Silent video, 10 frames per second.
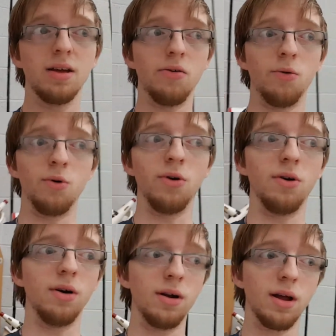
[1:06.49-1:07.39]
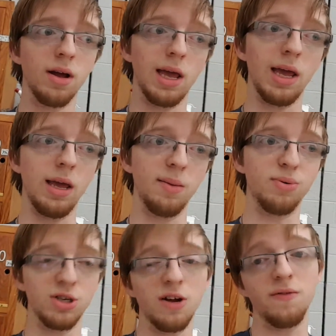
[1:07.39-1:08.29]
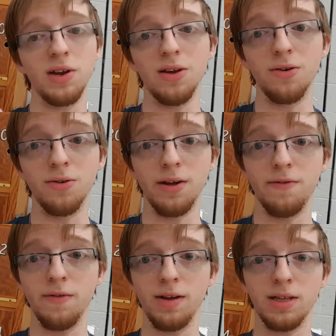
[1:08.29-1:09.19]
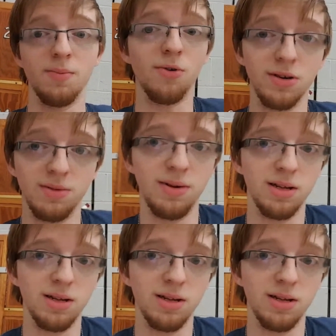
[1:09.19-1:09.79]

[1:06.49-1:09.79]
or a push-up video if it's important to me.